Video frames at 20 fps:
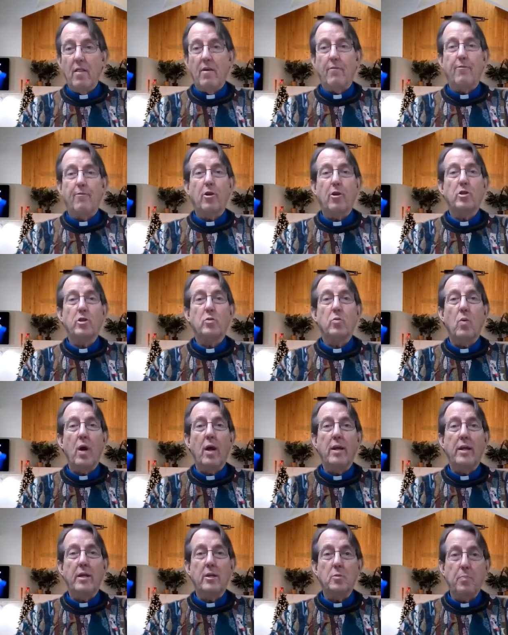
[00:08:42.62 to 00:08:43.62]
The first
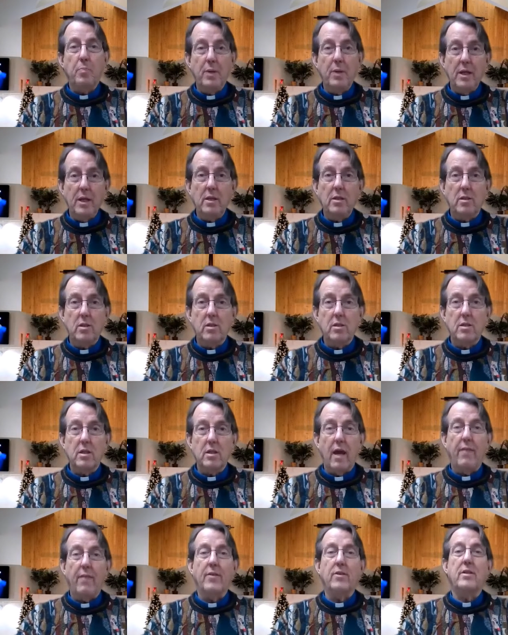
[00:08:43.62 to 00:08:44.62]
one is peace,
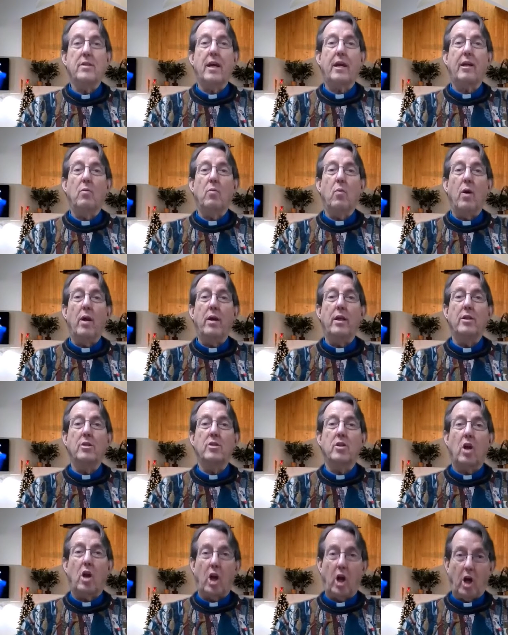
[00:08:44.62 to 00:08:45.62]
and the second one
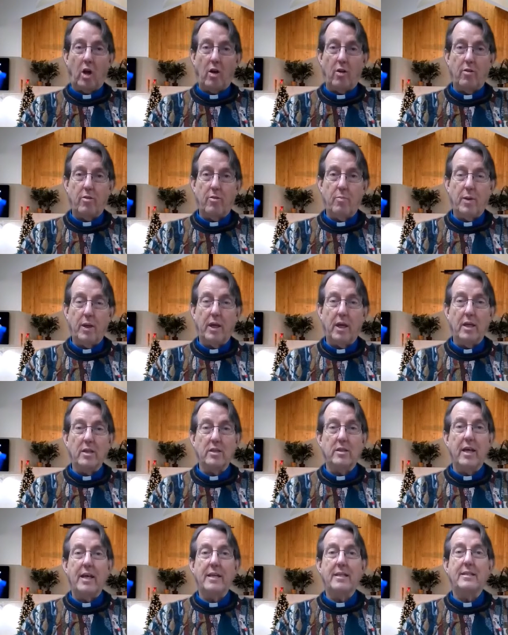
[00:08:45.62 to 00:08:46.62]
is earth,
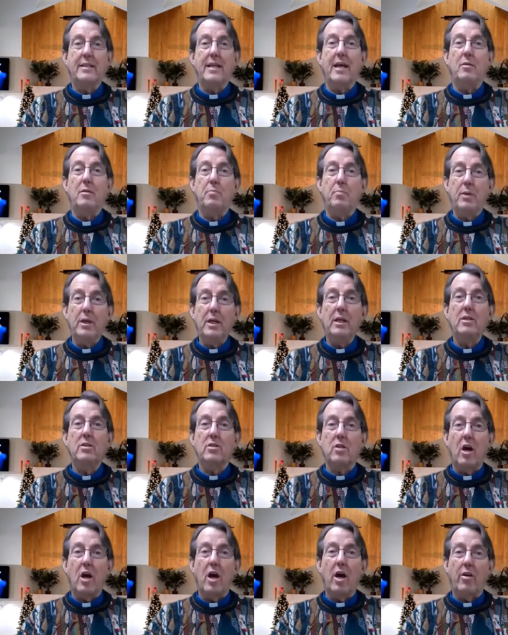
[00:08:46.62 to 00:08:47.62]
because they said
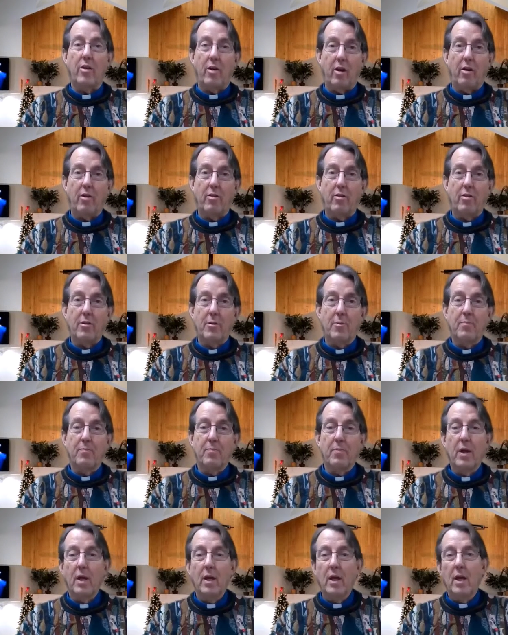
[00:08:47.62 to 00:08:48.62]
peace on earth.
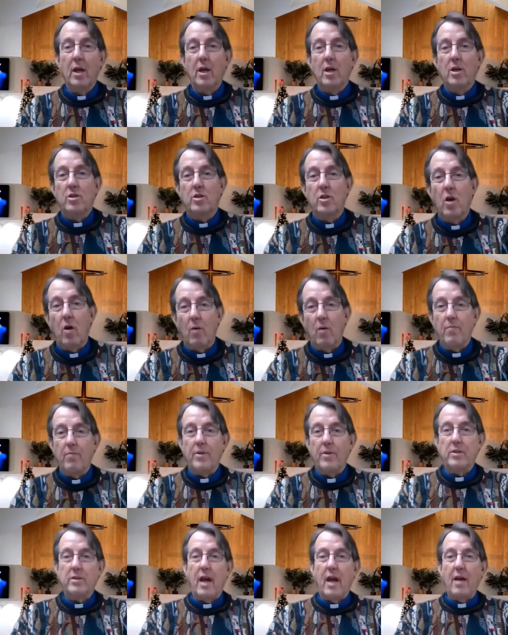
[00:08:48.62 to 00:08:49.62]
So
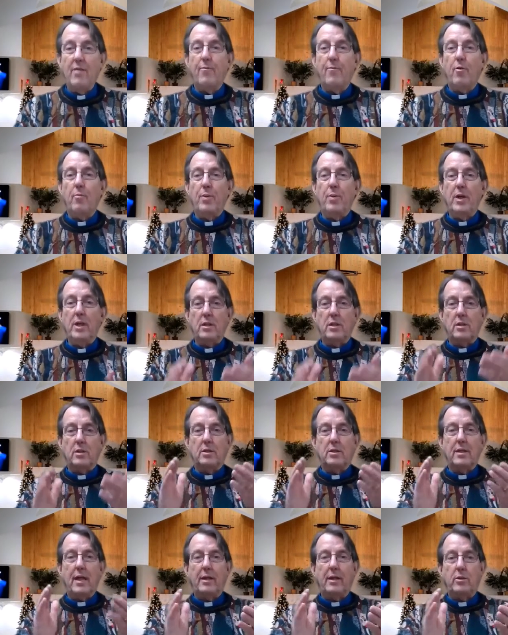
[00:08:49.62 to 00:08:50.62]
the sign for
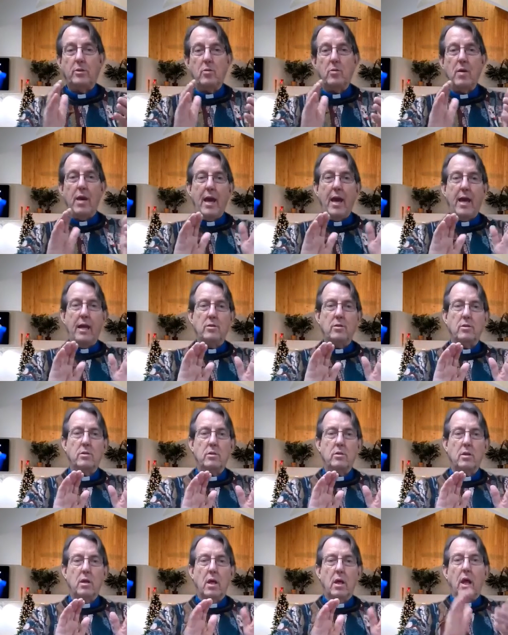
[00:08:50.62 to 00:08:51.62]
peace, take two
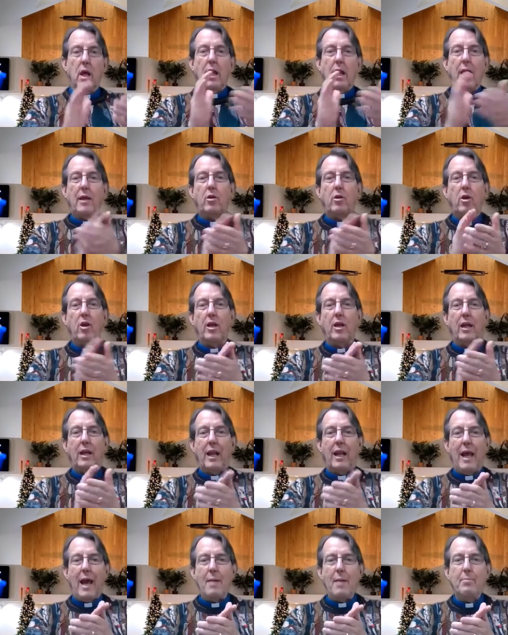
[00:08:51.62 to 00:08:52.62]
hands, like you're gonna
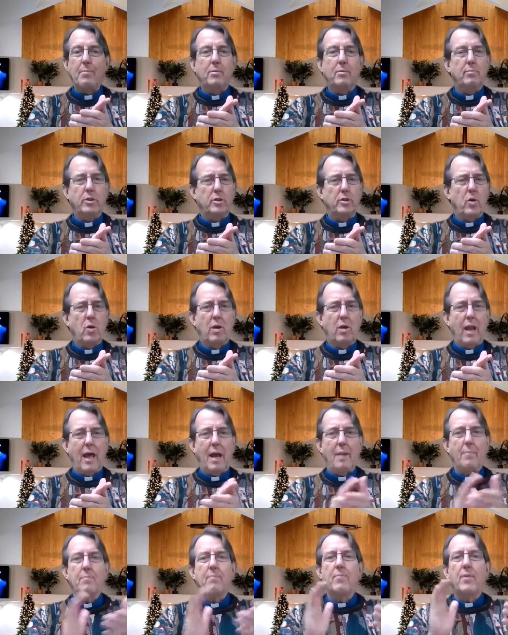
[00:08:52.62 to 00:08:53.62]
clap, but don't
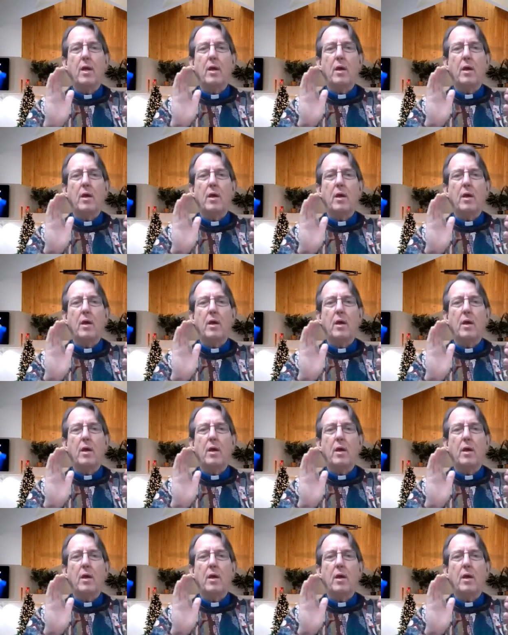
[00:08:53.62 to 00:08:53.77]
clap.